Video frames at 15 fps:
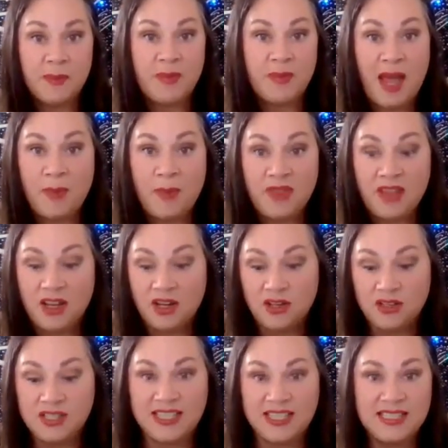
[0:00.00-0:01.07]
Be happy that
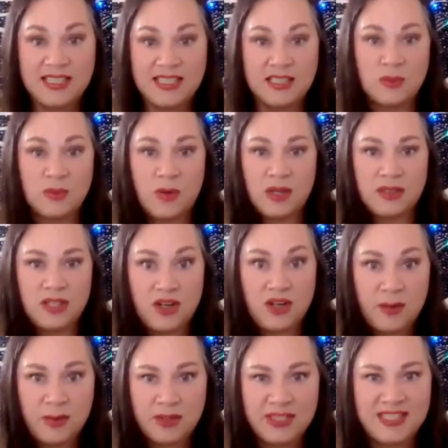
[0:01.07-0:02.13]
your senses work, that
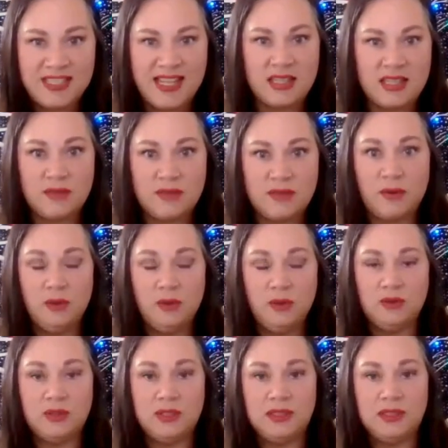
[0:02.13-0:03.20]
you're able to taste
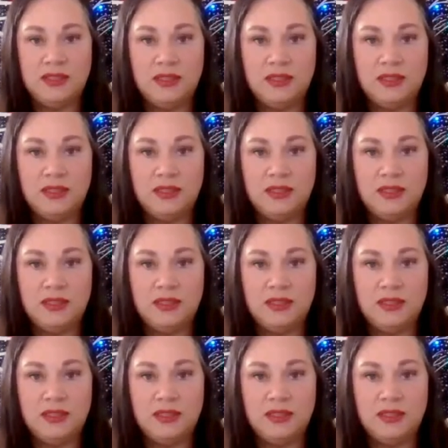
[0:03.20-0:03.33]
food,